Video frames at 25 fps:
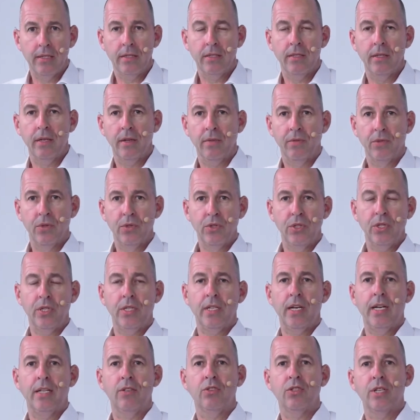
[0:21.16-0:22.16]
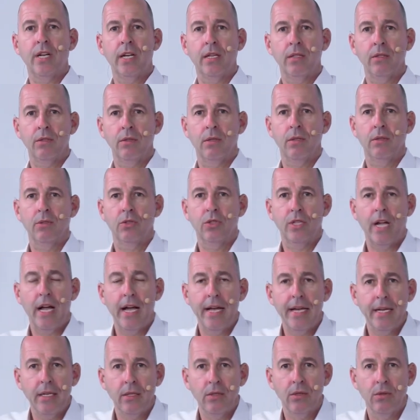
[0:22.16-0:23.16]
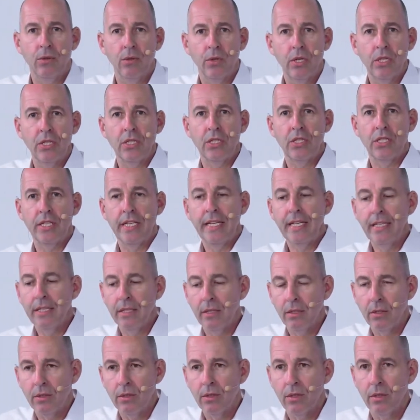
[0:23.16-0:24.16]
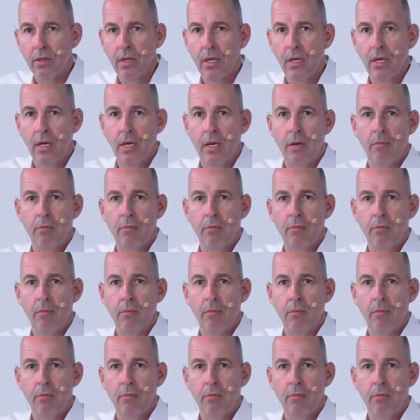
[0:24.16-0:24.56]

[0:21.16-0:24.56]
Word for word: lowered. We call that the breathing of the hydraulic reservoir.